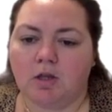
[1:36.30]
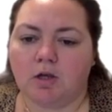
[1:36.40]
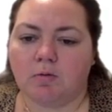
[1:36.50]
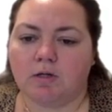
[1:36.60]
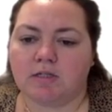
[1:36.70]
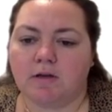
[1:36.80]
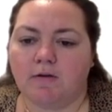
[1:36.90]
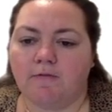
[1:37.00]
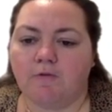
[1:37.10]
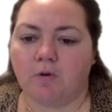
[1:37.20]
There was
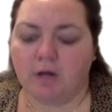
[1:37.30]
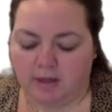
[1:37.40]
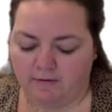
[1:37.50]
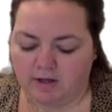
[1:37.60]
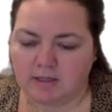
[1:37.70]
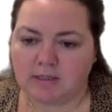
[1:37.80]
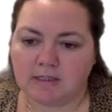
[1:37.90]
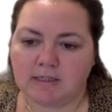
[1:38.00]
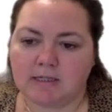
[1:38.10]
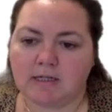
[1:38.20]
four
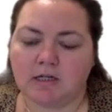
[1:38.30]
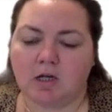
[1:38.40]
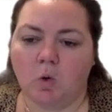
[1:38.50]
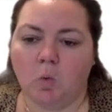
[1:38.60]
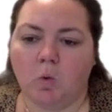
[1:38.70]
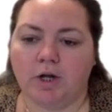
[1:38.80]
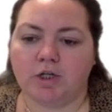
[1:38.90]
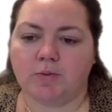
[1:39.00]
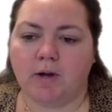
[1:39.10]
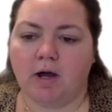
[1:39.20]
11s, one
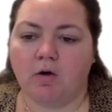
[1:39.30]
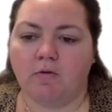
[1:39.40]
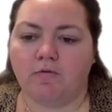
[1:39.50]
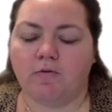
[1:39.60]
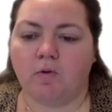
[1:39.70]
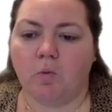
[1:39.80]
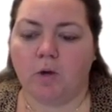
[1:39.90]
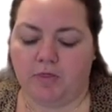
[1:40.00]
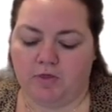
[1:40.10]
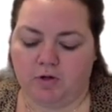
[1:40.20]
12,
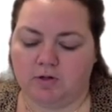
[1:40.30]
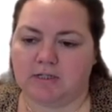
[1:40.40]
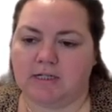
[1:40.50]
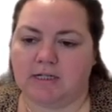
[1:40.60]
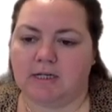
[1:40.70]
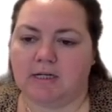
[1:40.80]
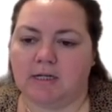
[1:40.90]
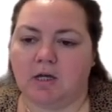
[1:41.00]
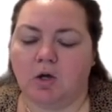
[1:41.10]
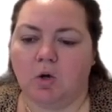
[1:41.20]
one 13,
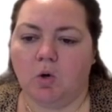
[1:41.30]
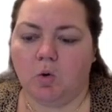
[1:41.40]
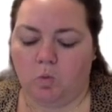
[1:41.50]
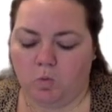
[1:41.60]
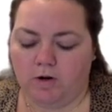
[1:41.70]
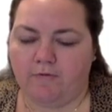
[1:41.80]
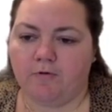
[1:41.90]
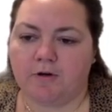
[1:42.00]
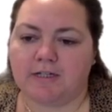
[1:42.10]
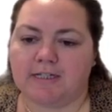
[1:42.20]
one
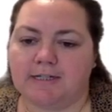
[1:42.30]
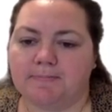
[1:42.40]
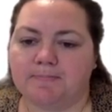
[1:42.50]
14.